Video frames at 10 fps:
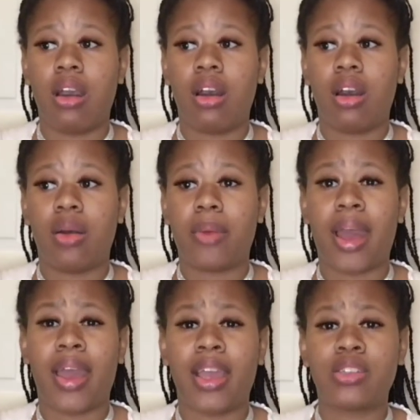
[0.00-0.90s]

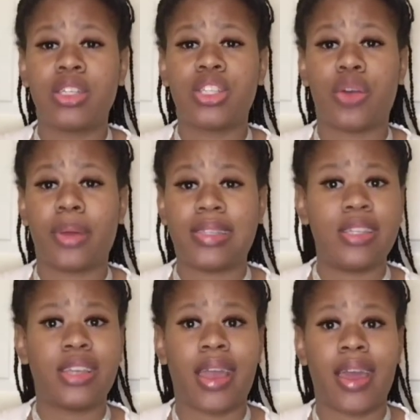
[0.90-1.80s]
I actually told my
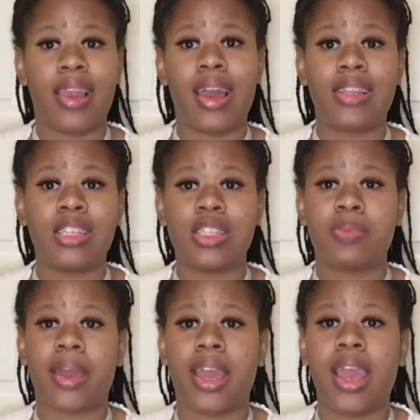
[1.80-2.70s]
teacher I had a lot of
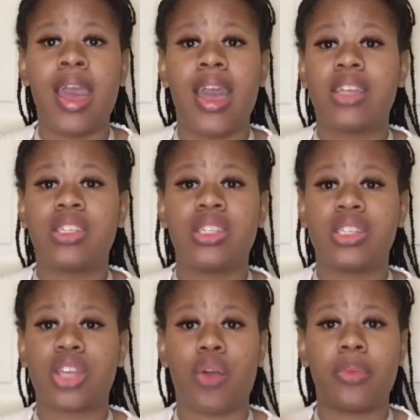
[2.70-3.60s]
chest pain, and she
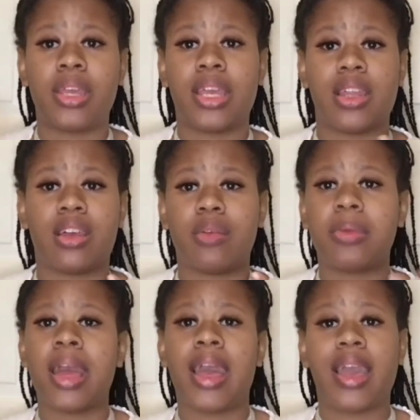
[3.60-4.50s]
just told me to get
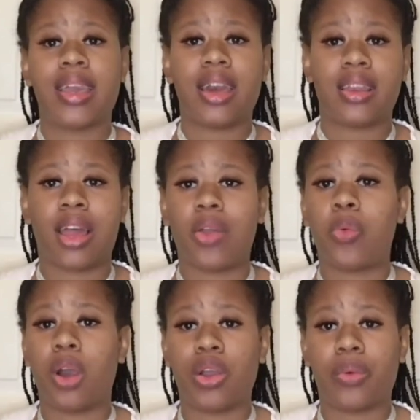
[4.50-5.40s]
up and kind of
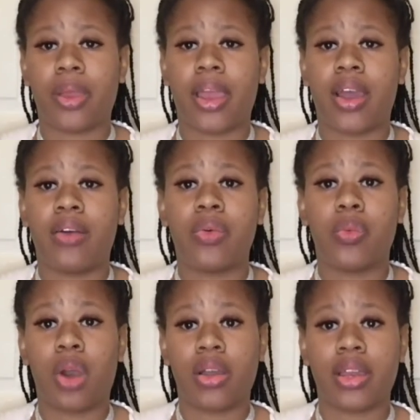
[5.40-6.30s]
like walk around,
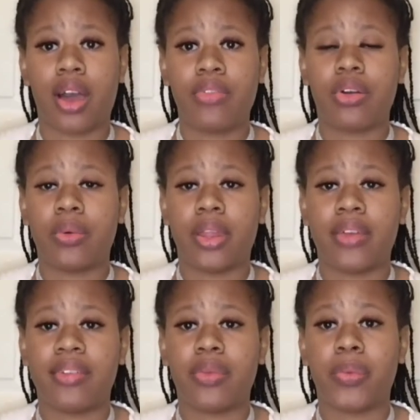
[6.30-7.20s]
walk it off or
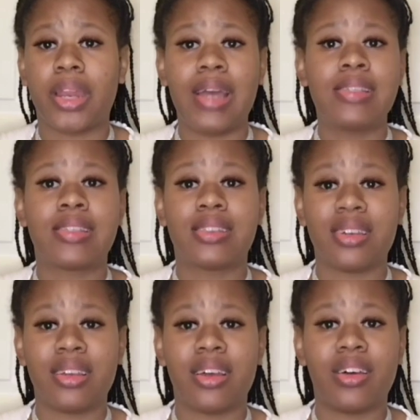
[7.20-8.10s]
whatever. When I
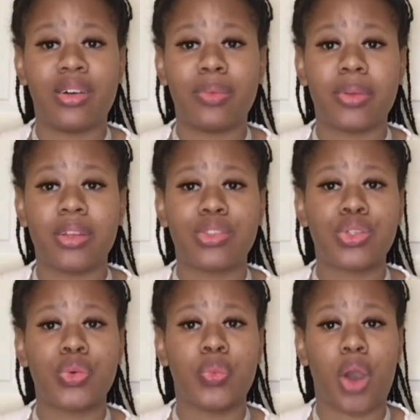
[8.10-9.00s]
stood up
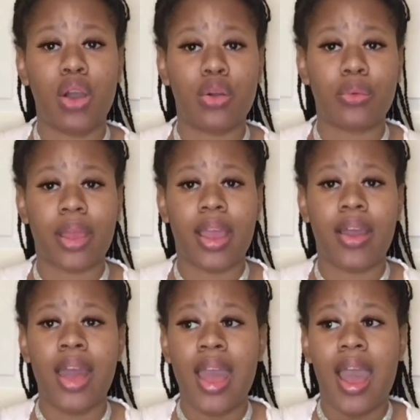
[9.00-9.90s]
to walk
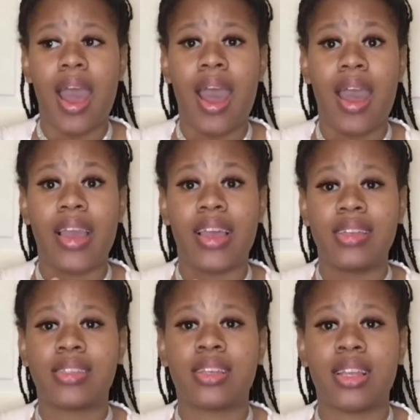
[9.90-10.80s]
around, I
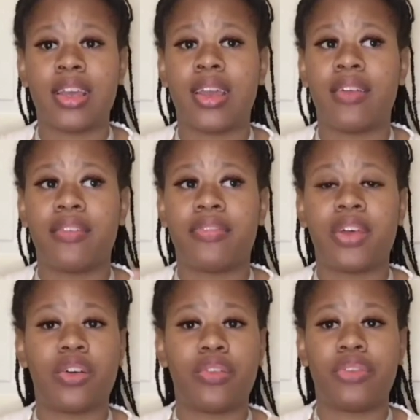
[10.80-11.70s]
instantly
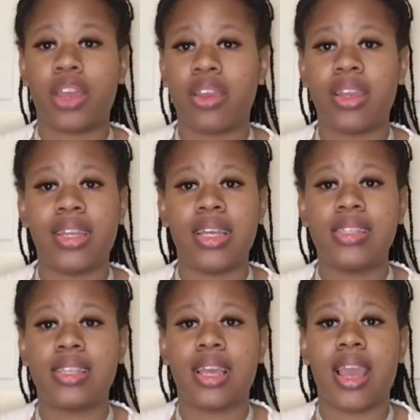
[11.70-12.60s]
felt very
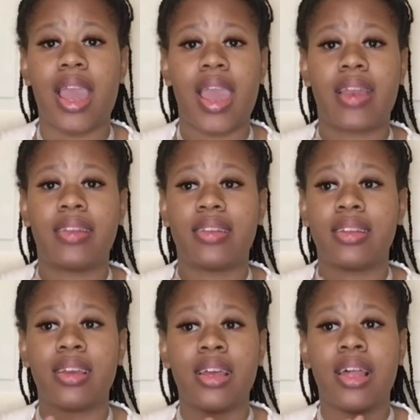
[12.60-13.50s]
dizzy
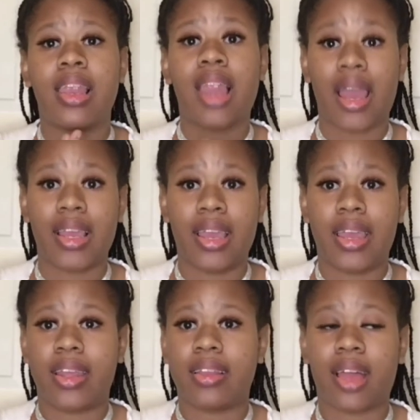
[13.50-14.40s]
and
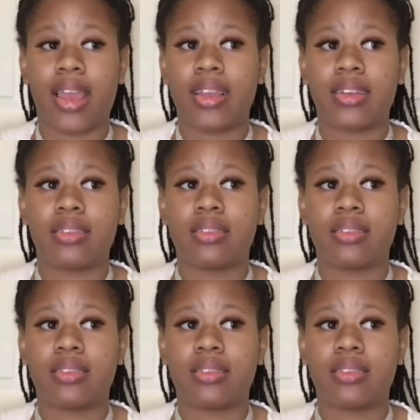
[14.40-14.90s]
lightheaded, like